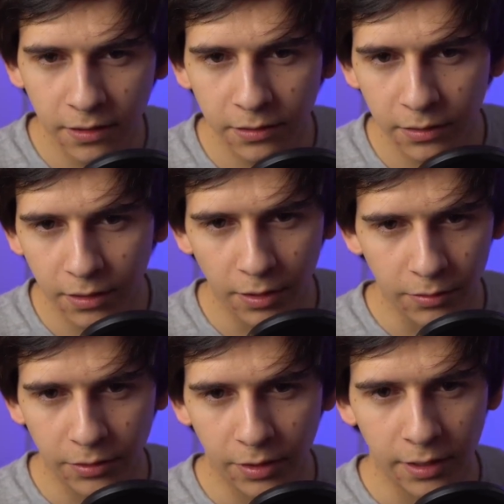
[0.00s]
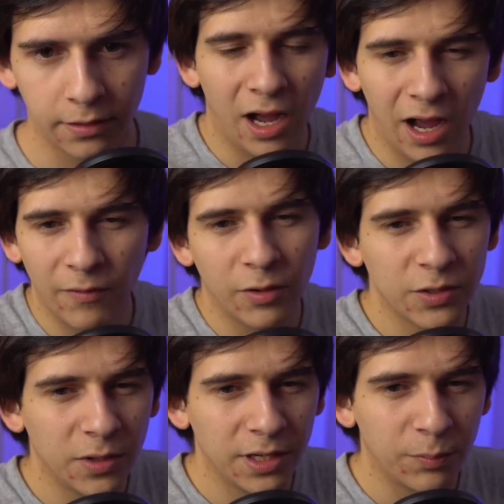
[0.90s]
and you're like, I've always
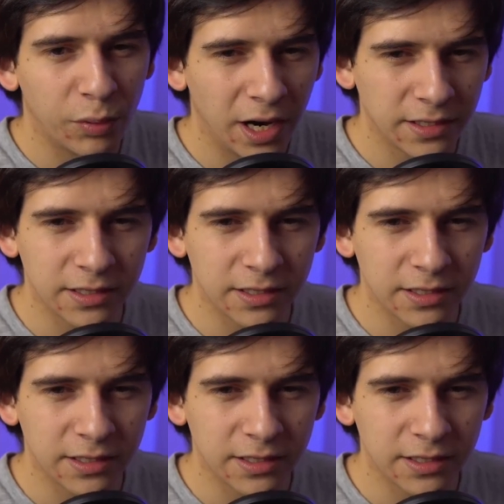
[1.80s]
wanted to practice,